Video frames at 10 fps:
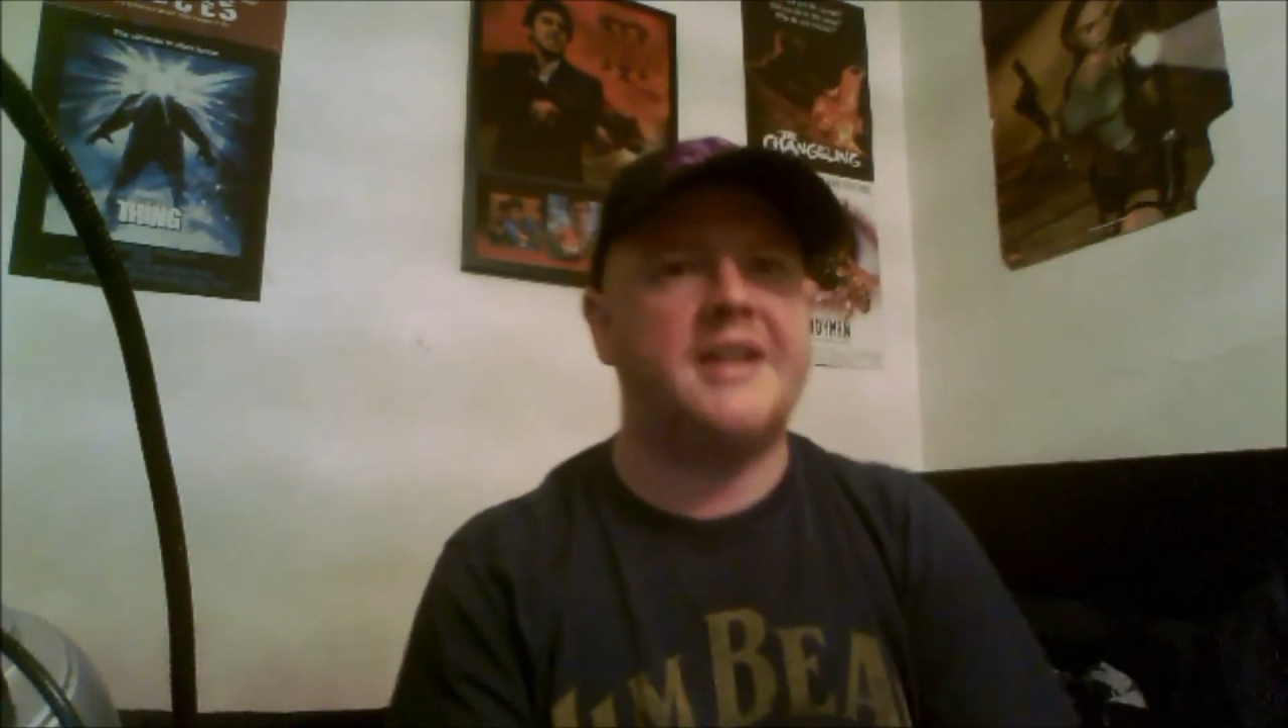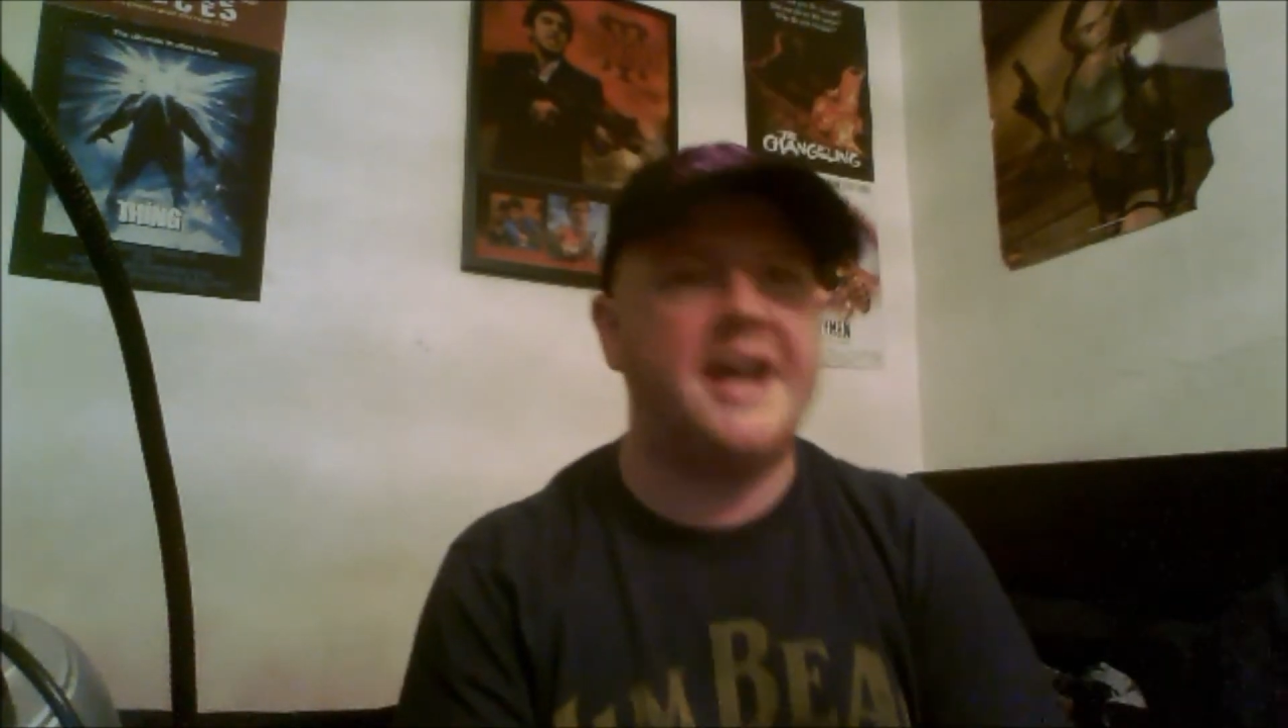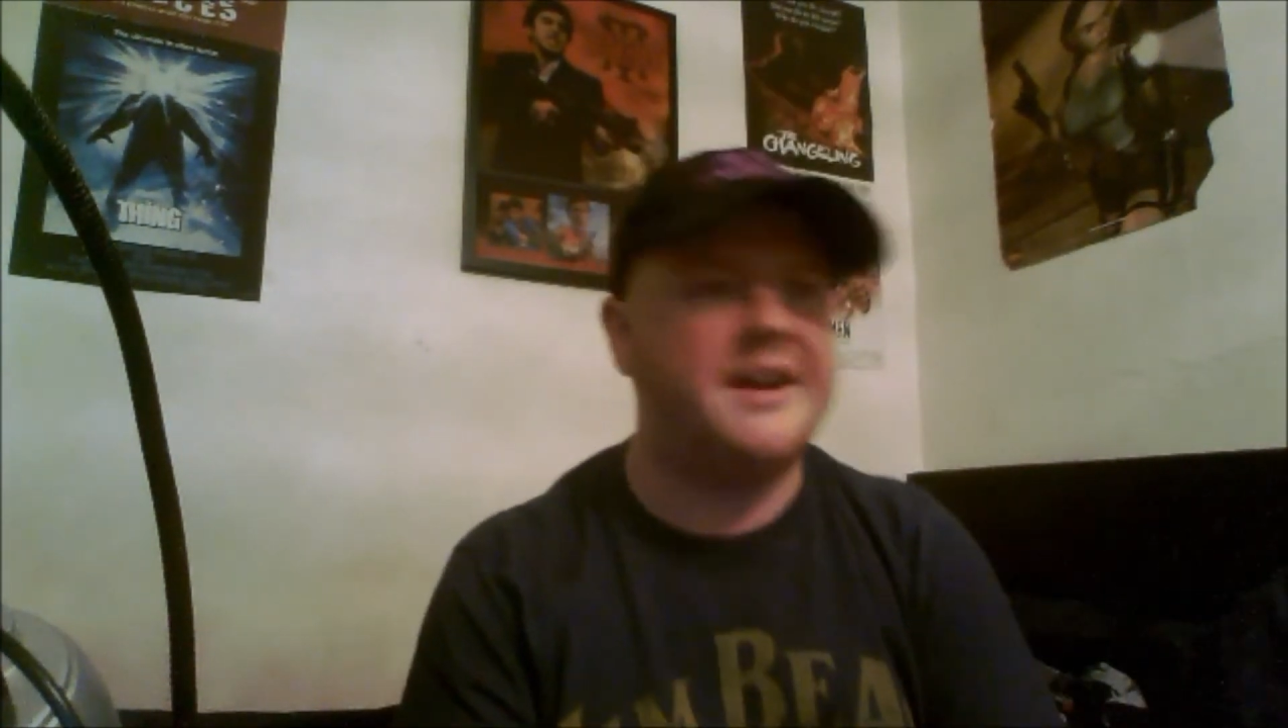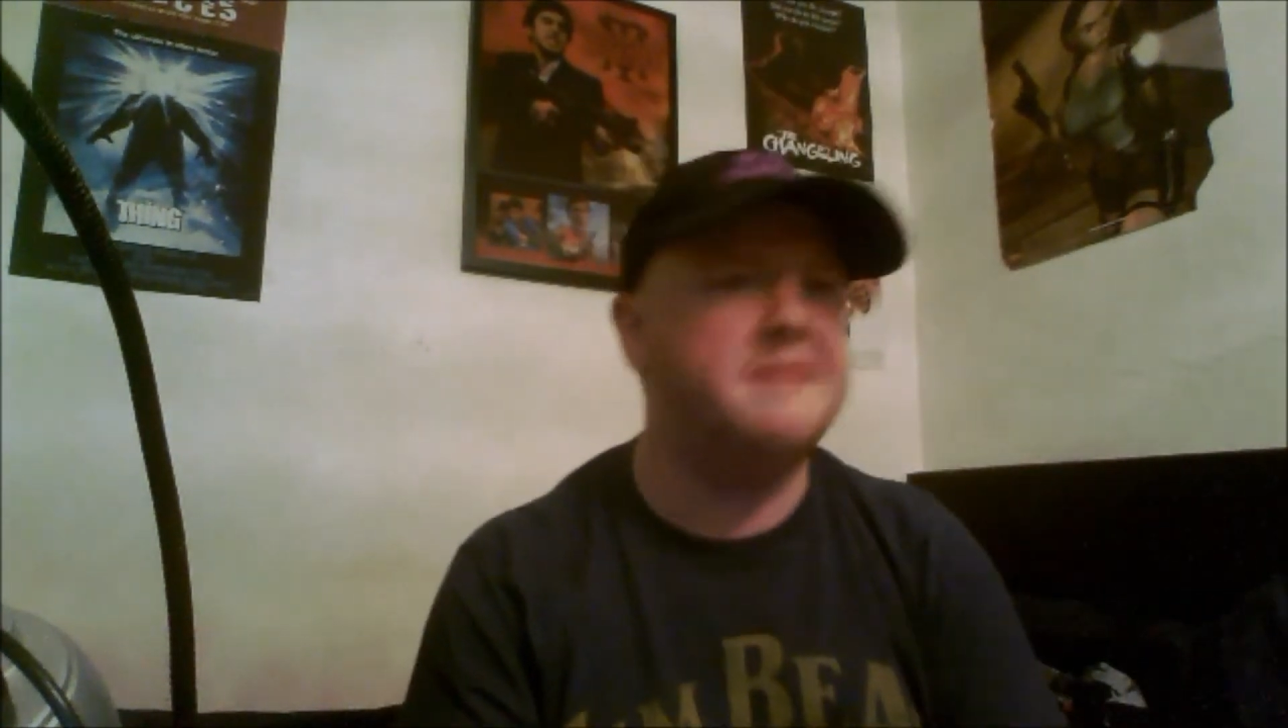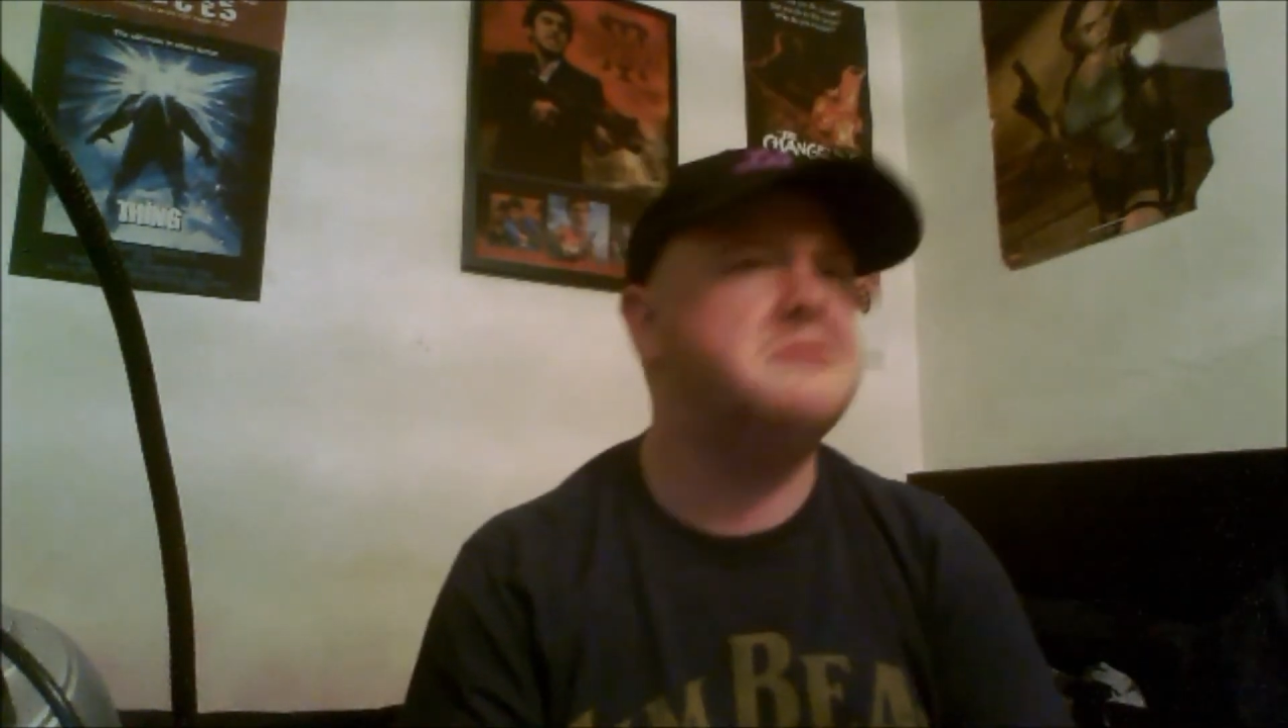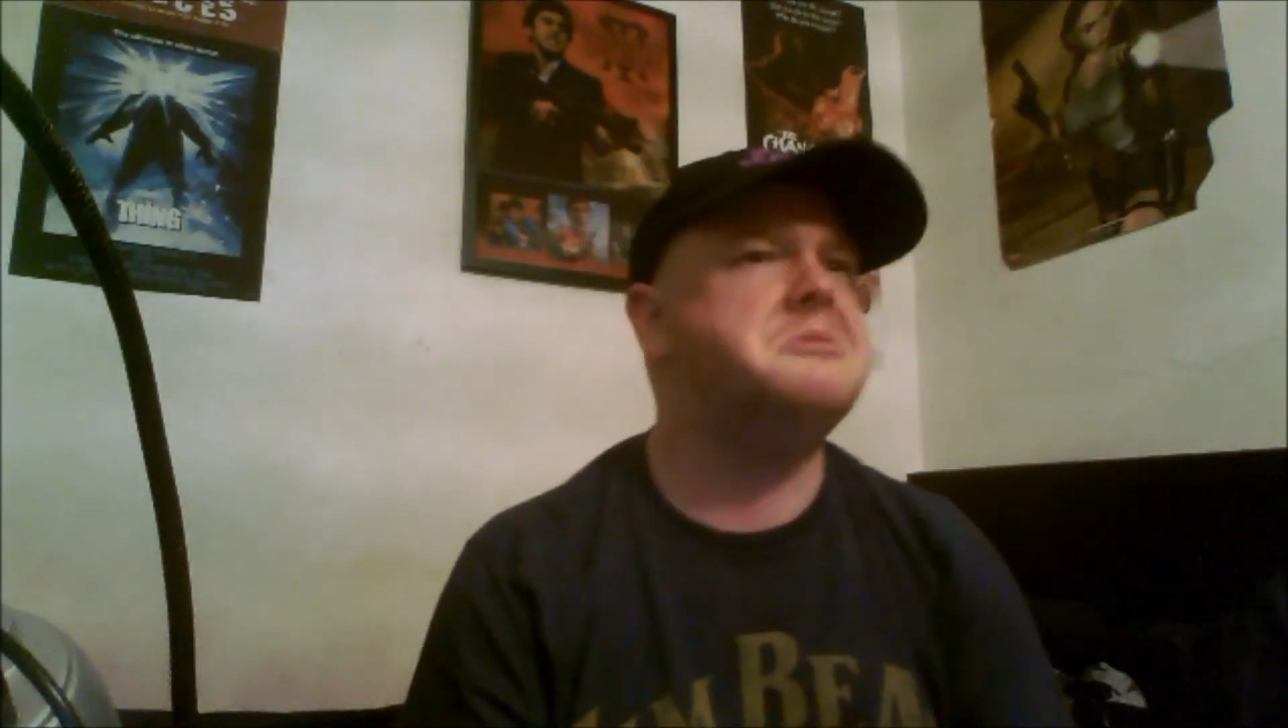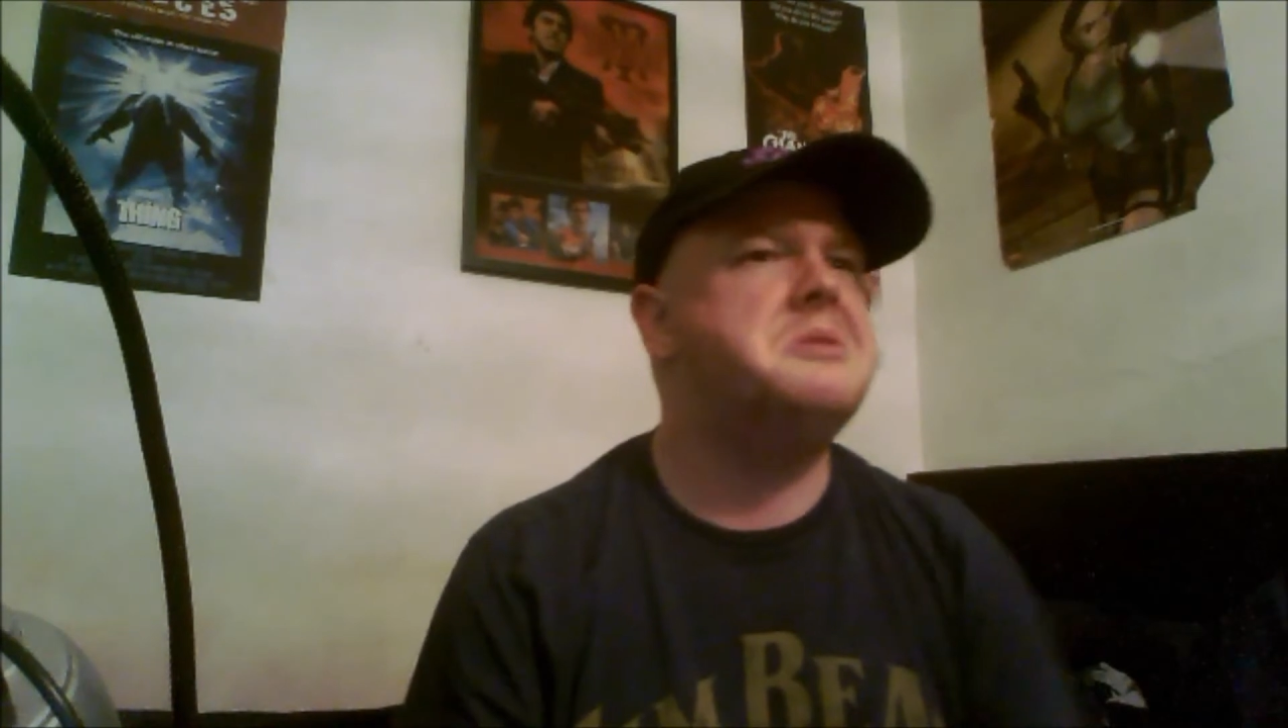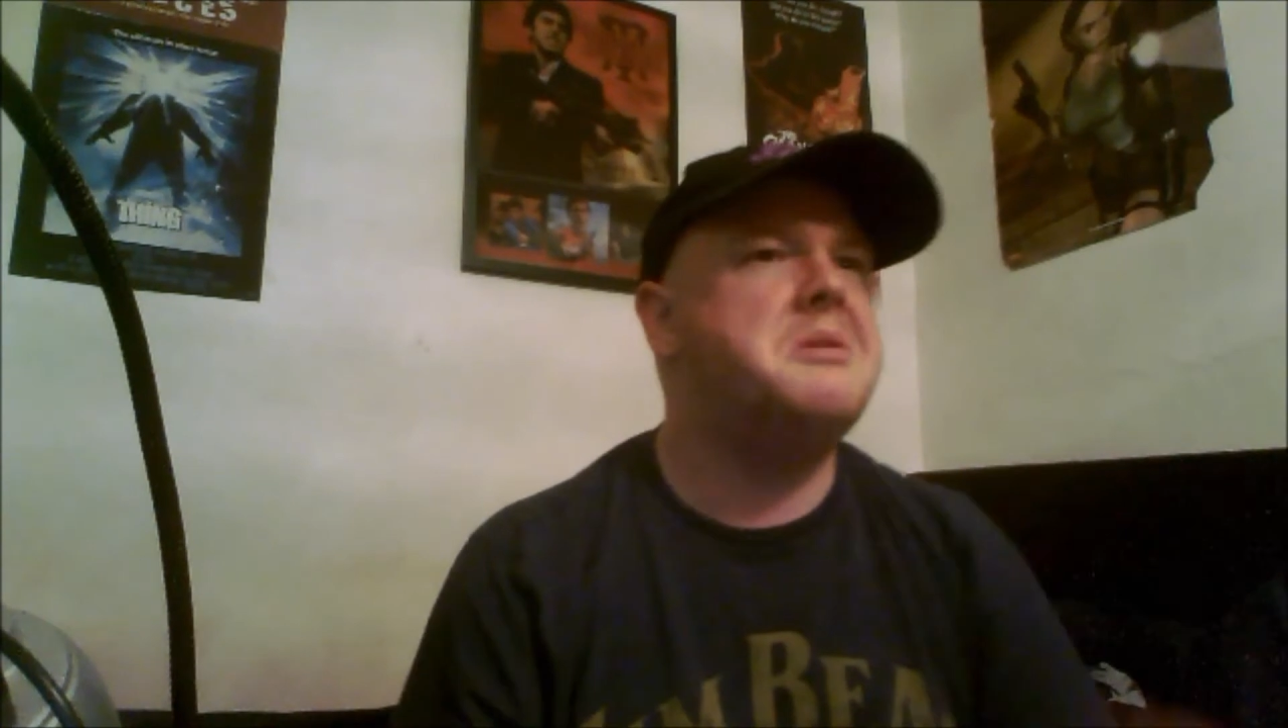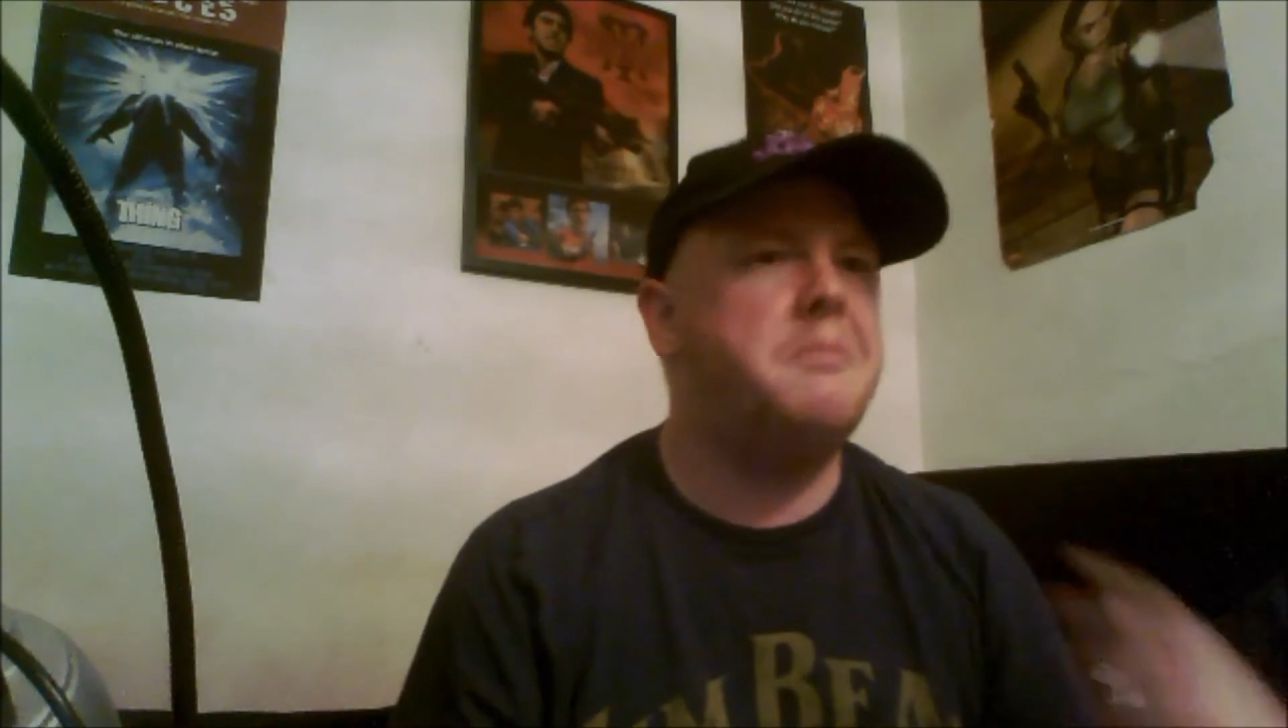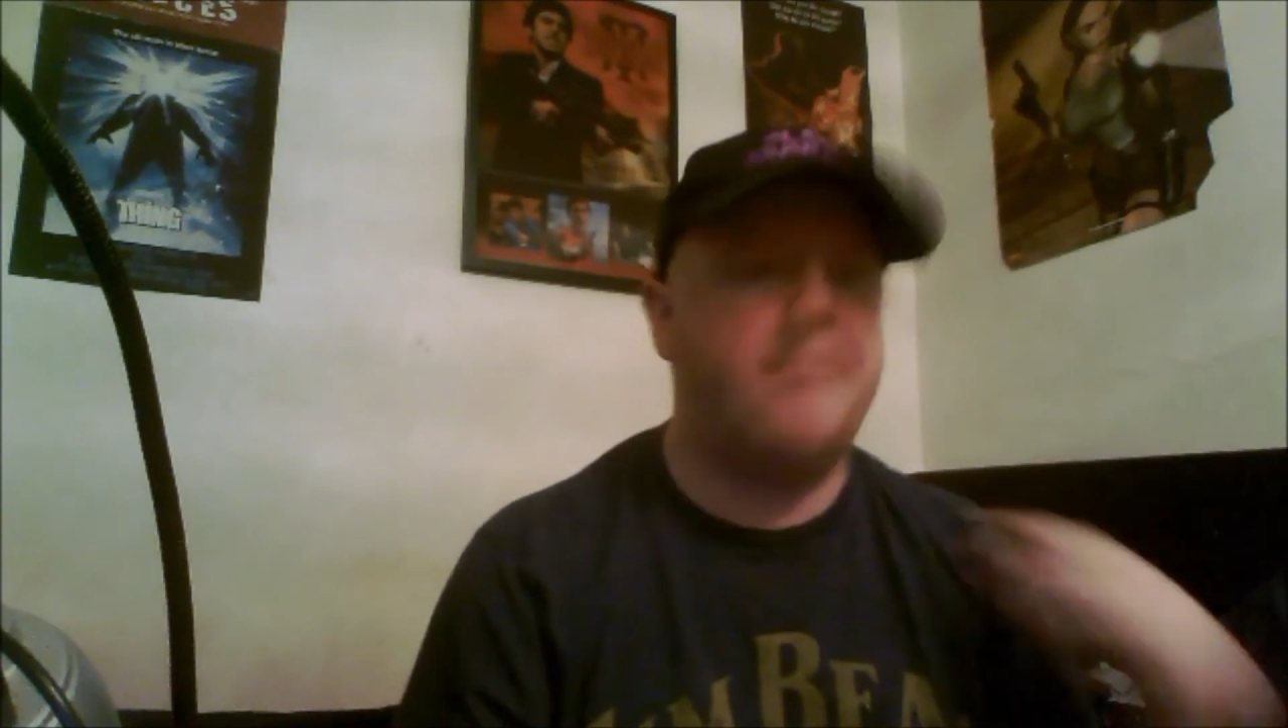an 8 out of
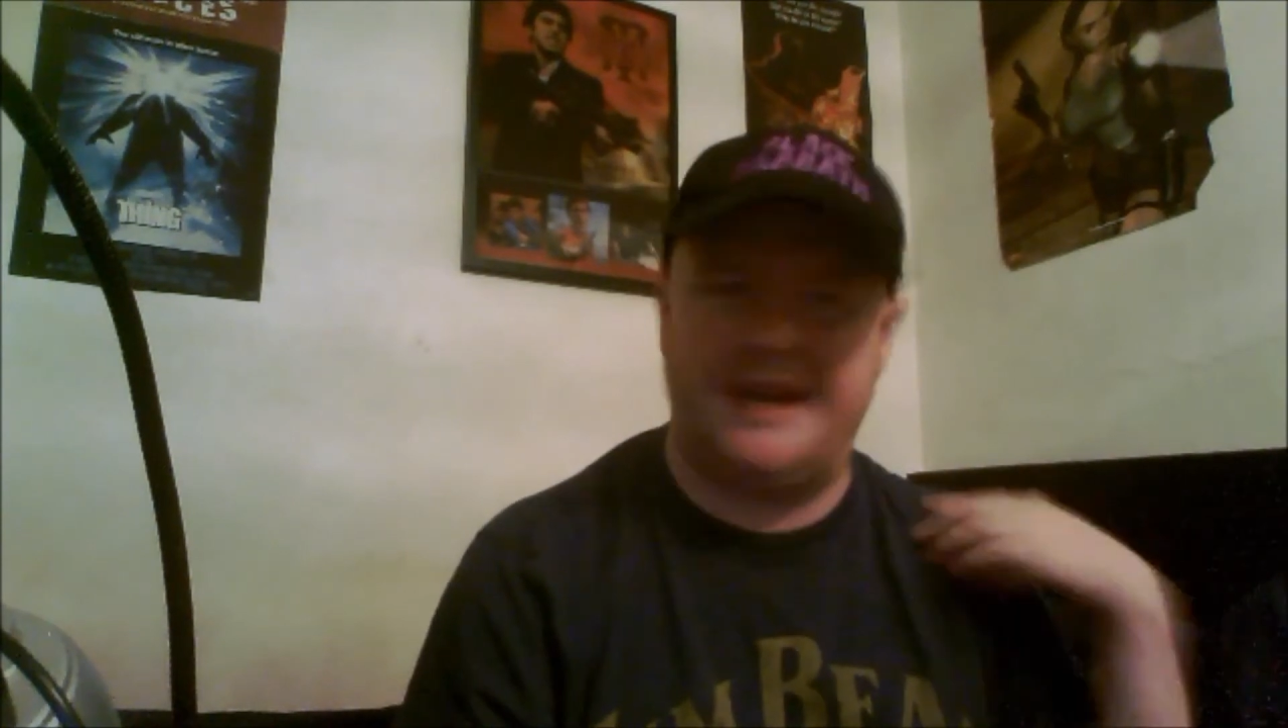10,